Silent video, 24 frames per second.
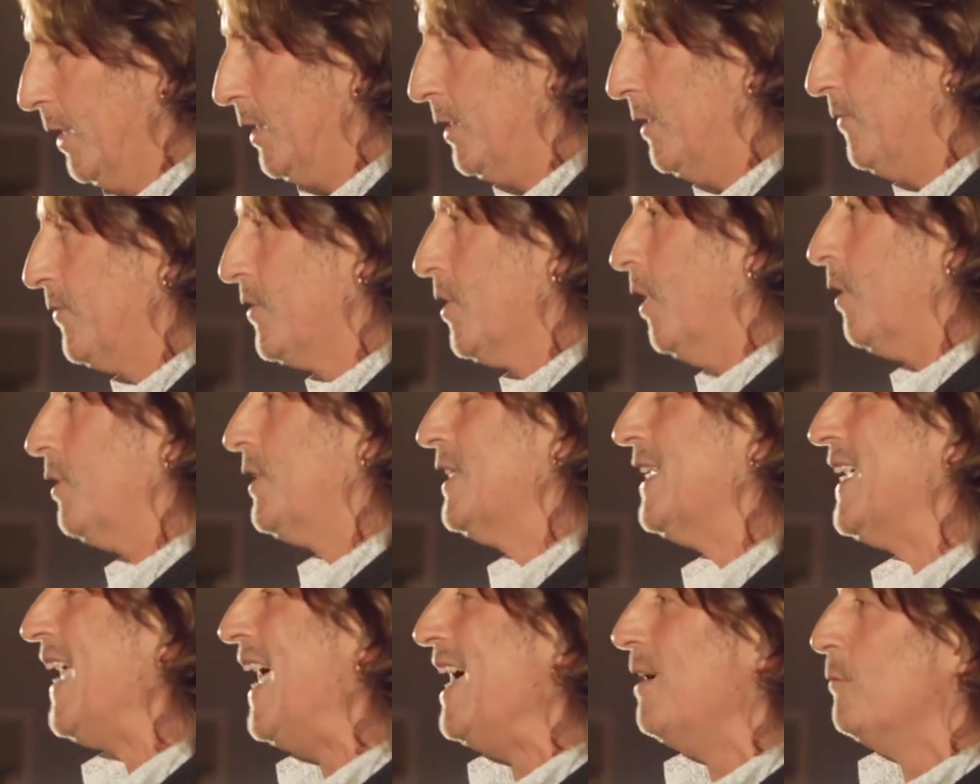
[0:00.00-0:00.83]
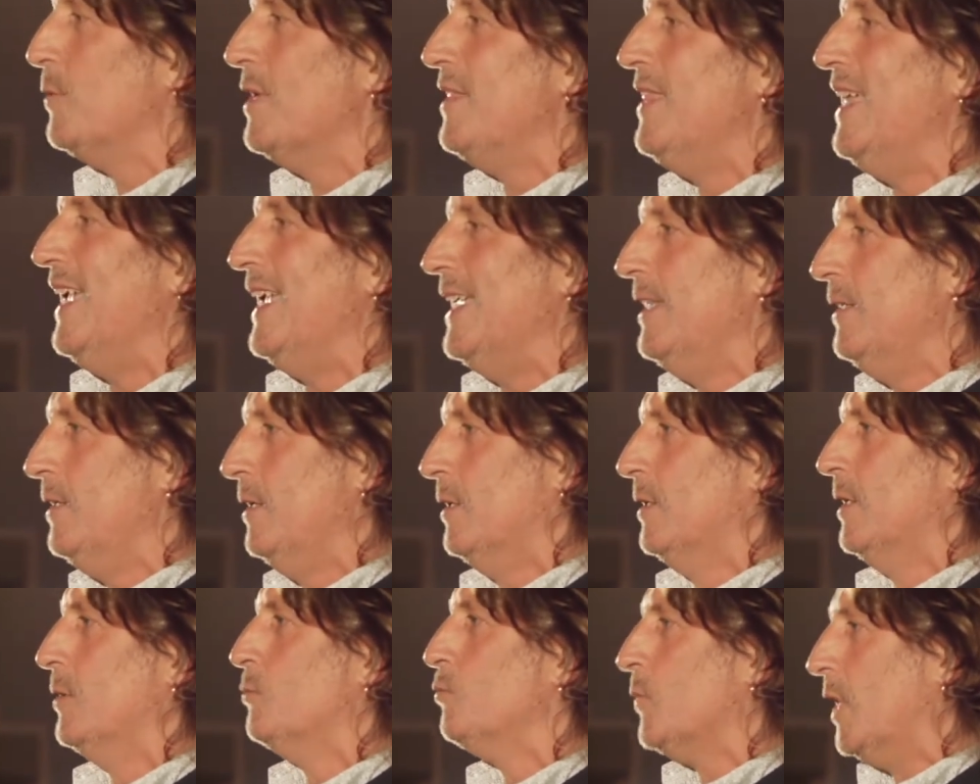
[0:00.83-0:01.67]
You've got to get
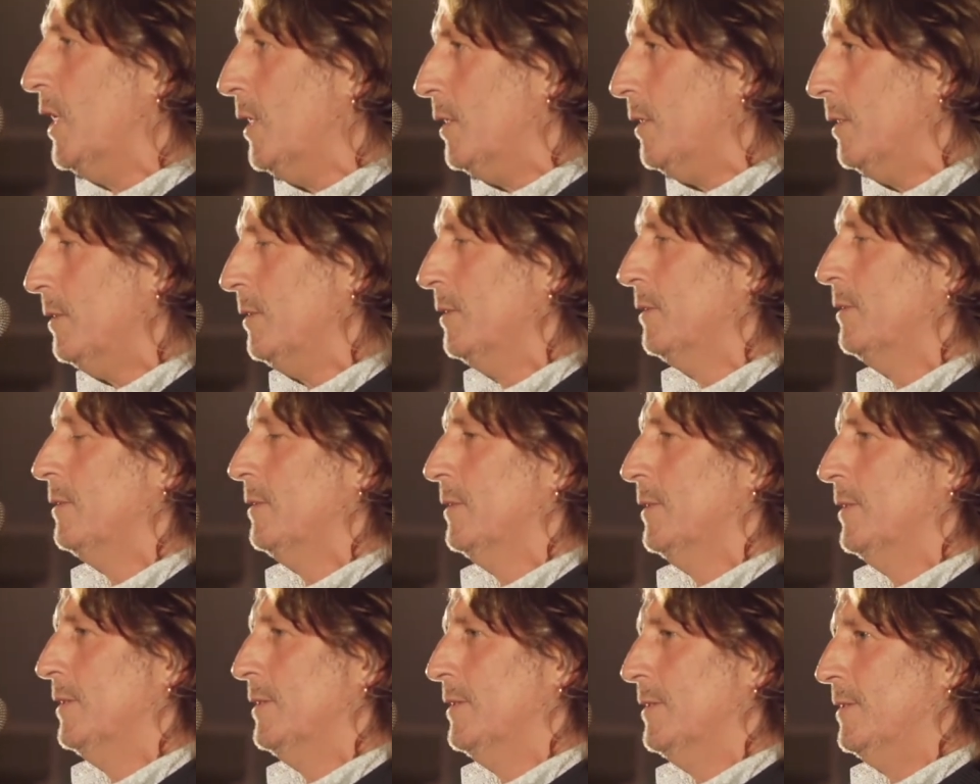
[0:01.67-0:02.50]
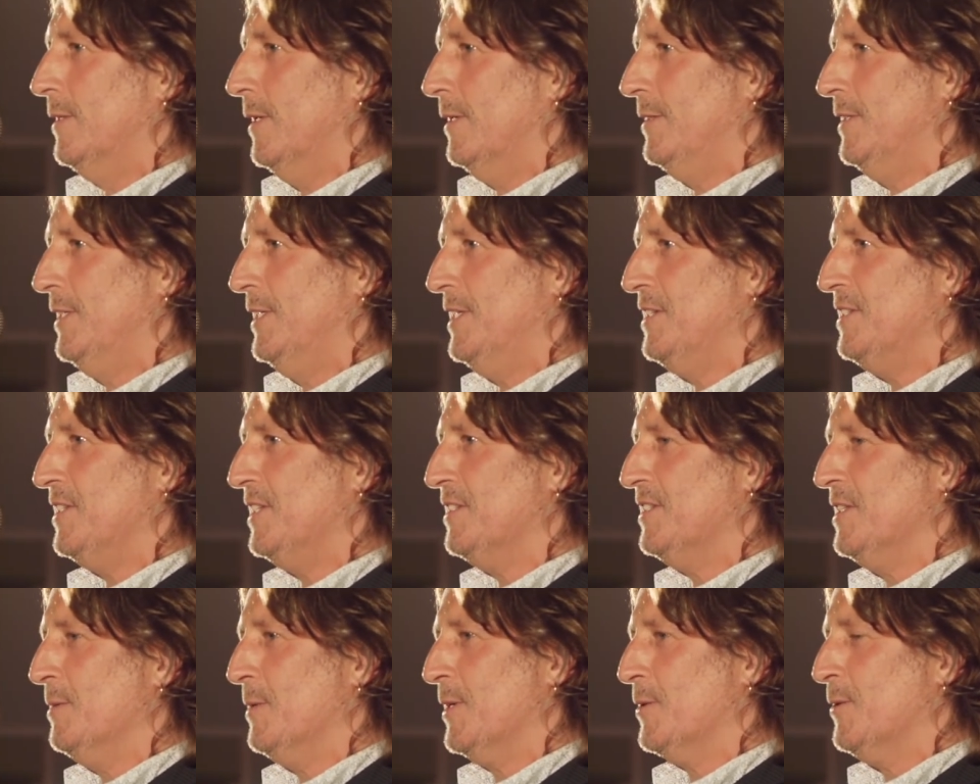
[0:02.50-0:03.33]
within, I nearly
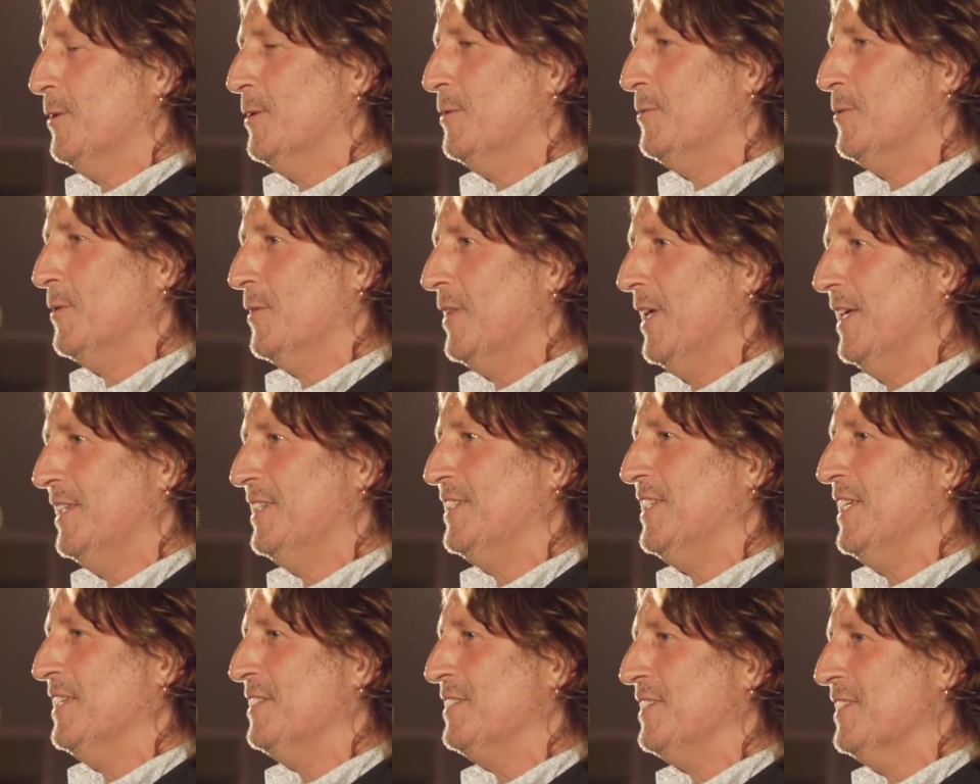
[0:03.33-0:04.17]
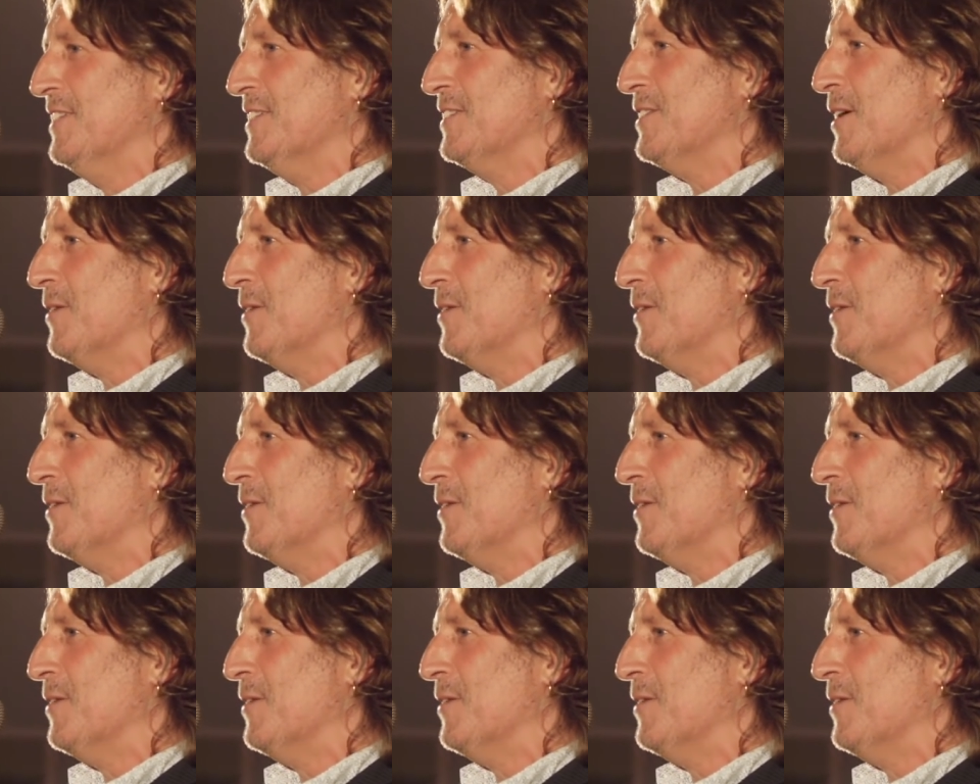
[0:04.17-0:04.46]
said something awful then, distance